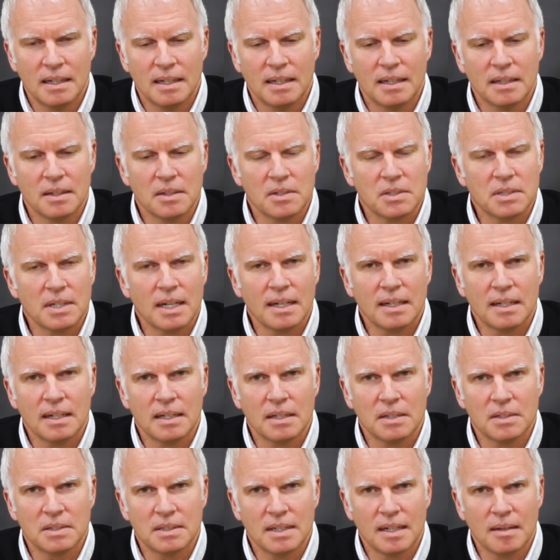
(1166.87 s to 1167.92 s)
In the second
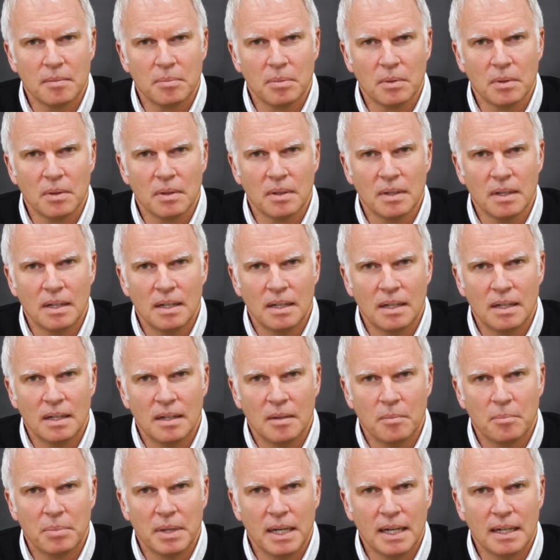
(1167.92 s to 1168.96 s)
example,
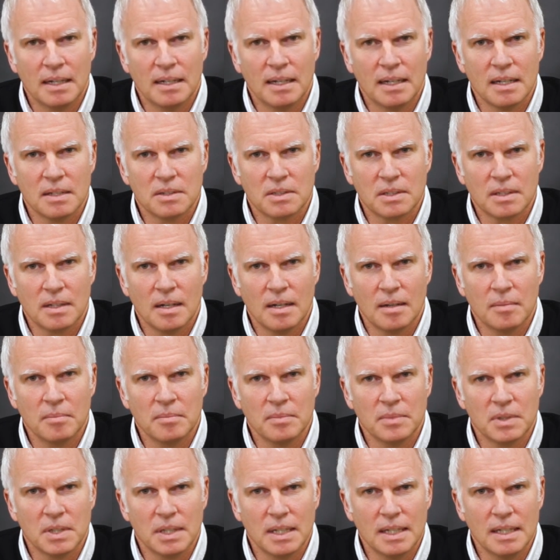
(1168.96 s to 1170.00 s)
pen has
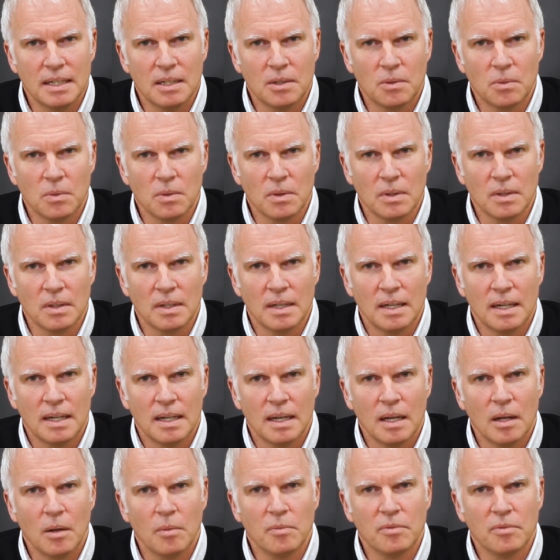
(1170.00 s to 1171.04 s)
come to equal
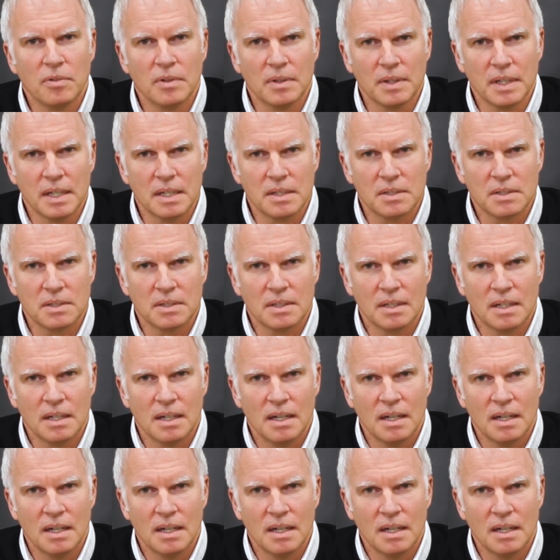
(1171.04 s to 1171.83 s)
helpfulness.